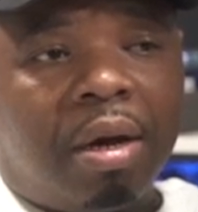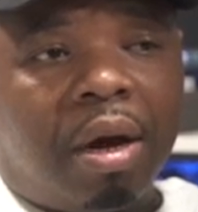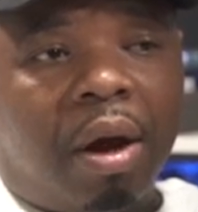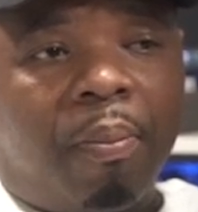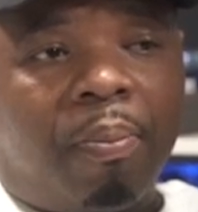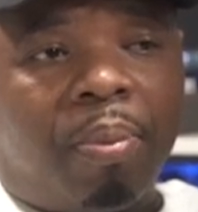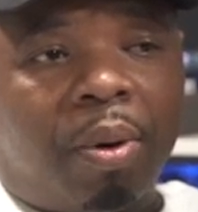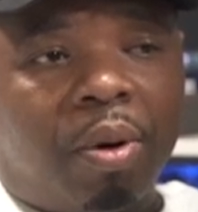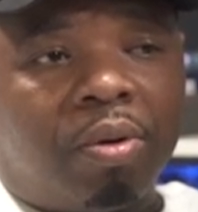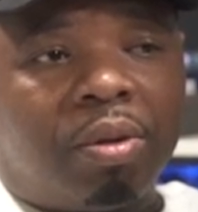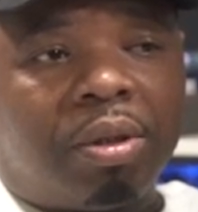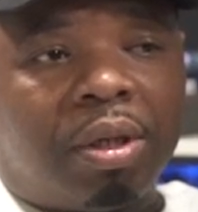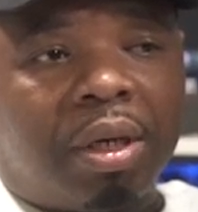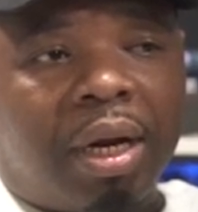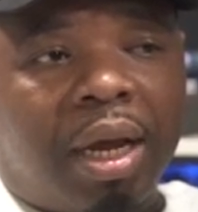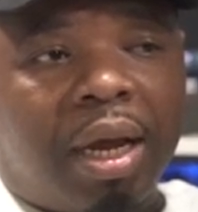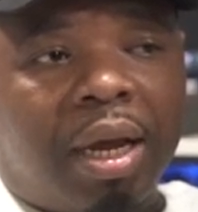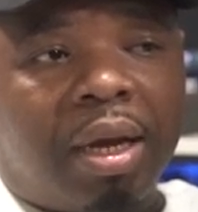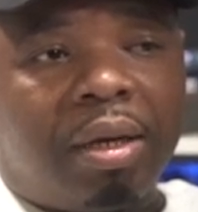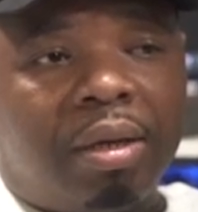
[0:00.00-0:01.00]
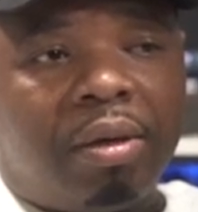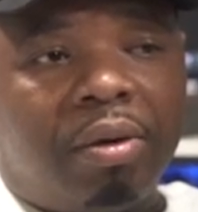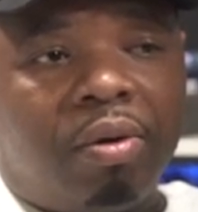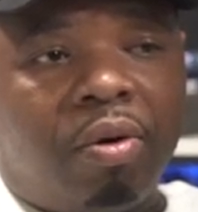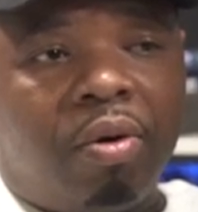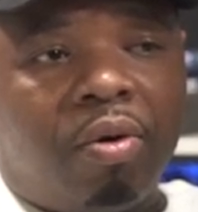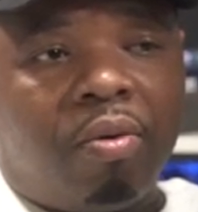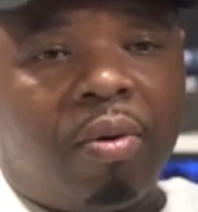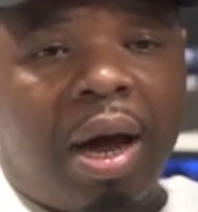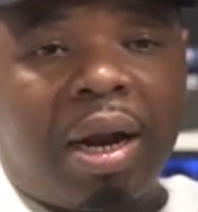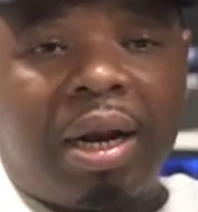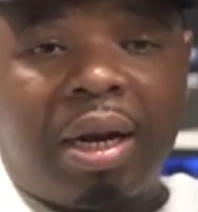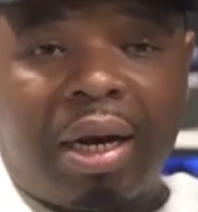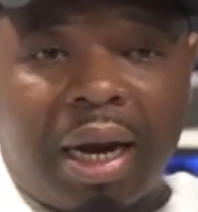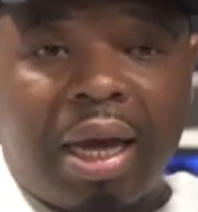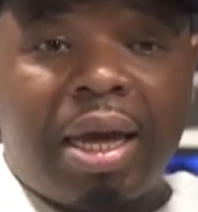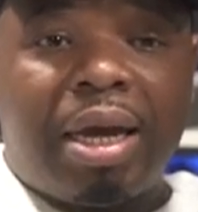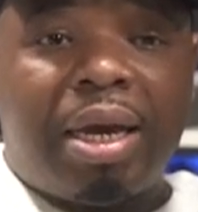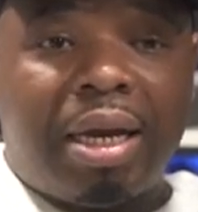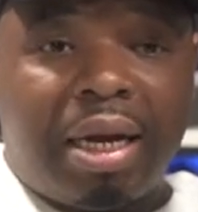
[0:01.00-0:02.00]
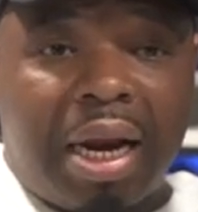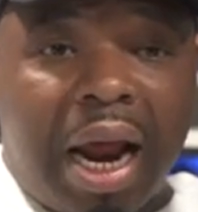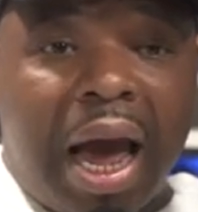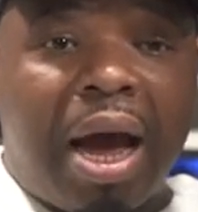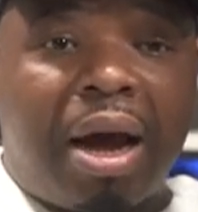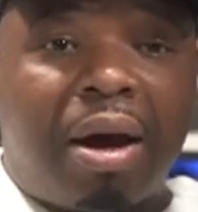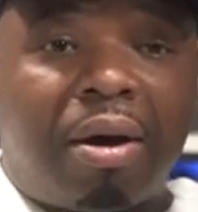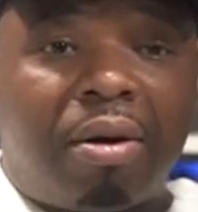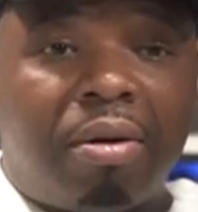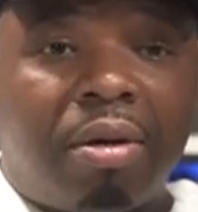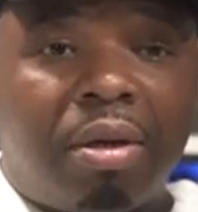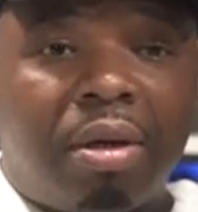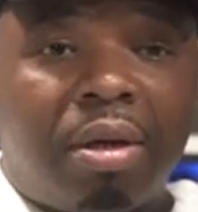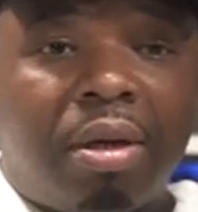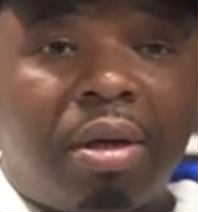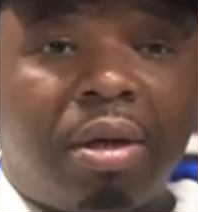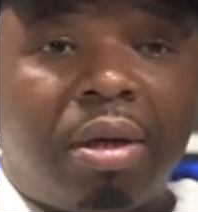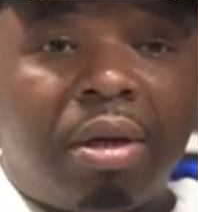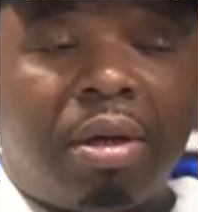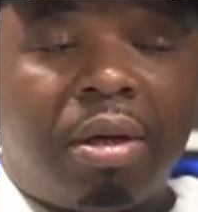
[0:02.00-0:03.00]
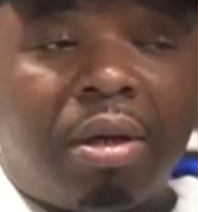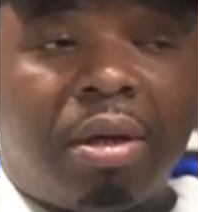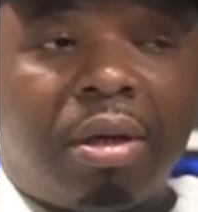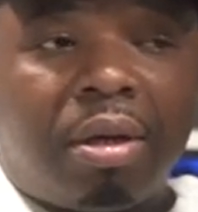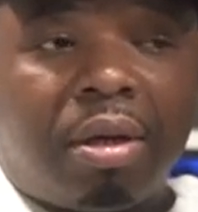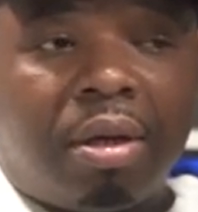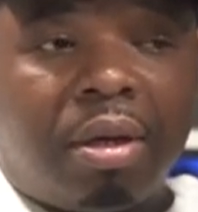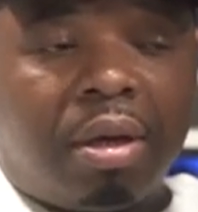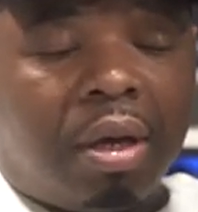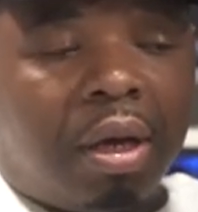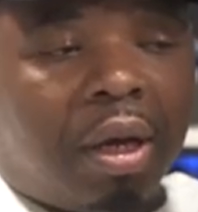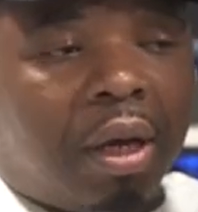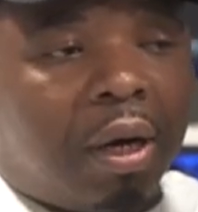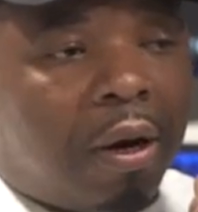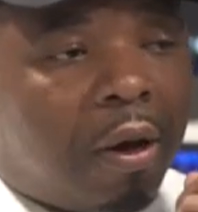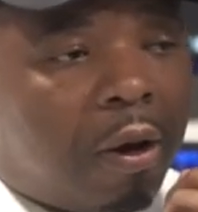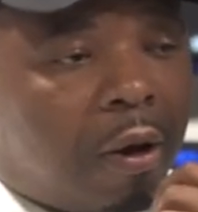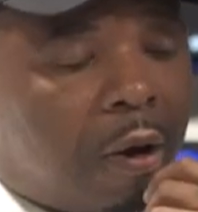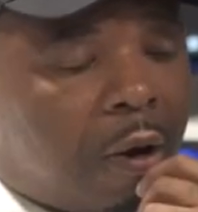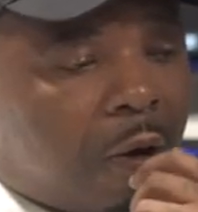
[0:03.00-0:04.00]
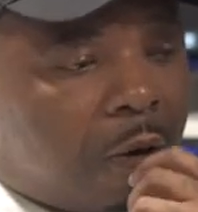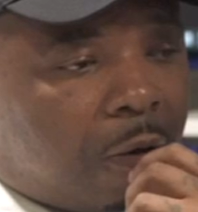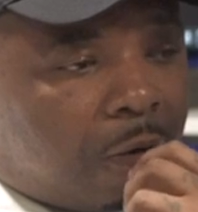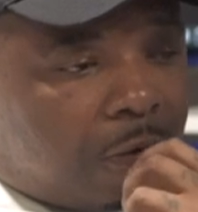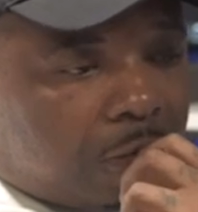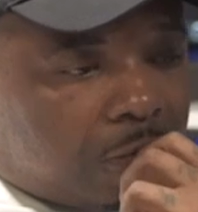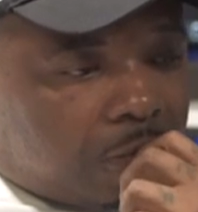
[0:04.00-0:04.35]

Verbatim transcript: a person that, you know, I done laid down and uh,